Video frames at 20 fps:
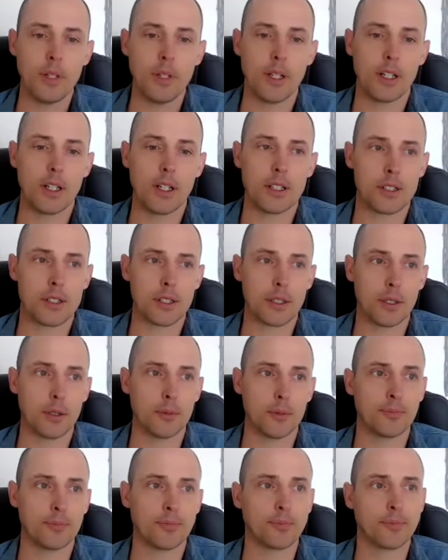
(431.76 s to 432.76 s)
And
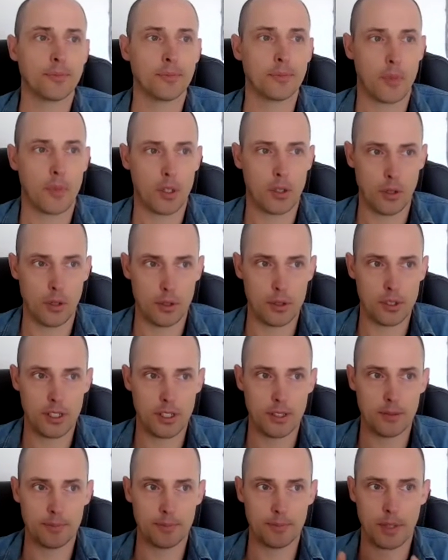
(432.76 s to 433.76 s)
so those
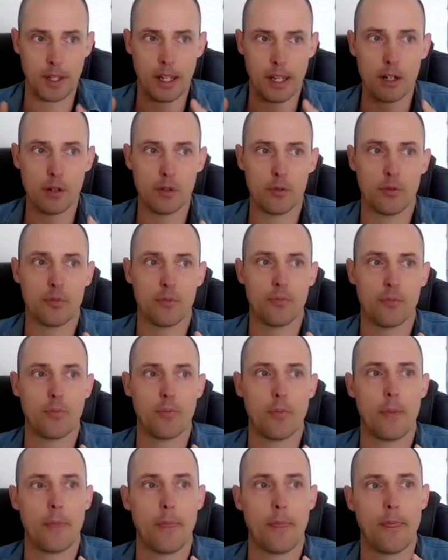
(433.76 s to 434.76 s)
are kind of
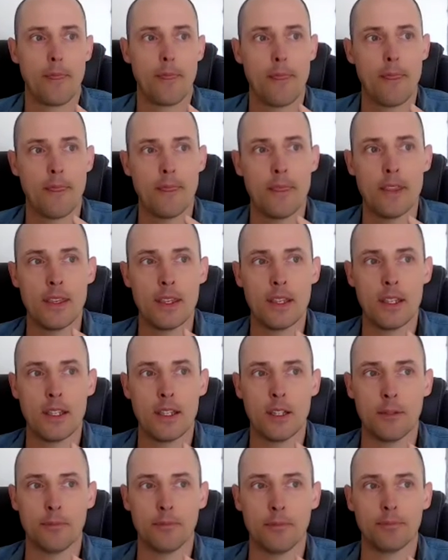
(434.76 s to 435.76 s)

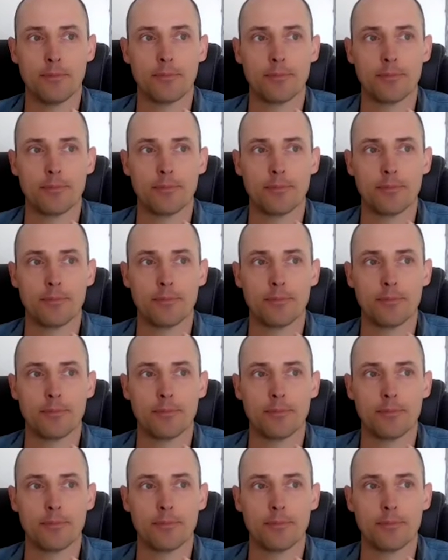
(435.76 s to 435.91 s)
the,